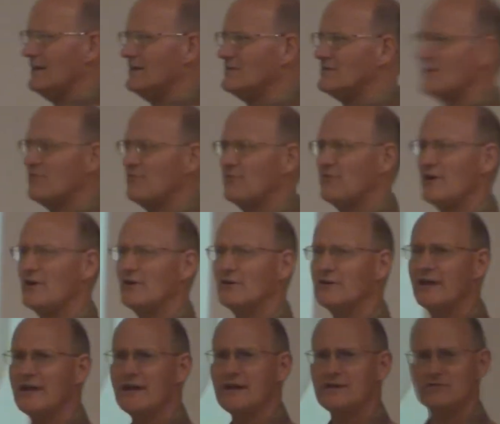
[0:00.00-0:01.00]
This is a
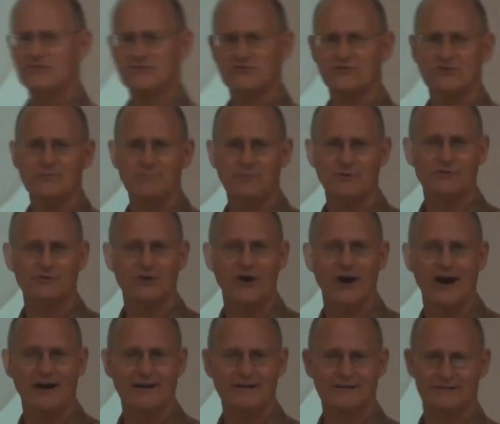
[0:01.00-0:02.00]
fairly simple
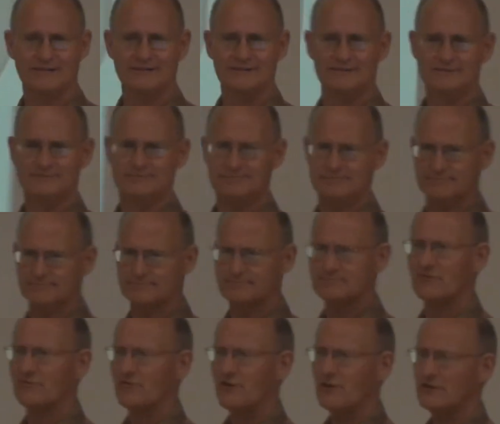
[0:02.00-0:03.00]
talk,
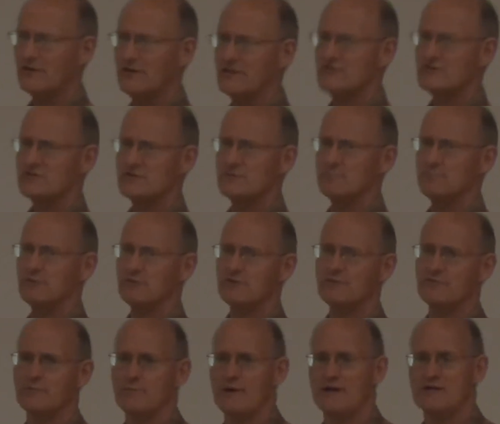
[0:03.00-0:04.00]
fairly simple
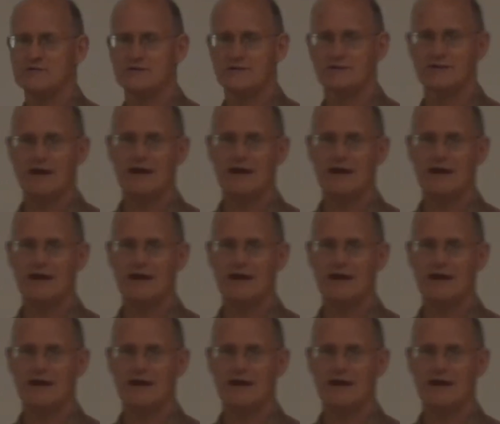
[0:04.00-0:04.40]
information.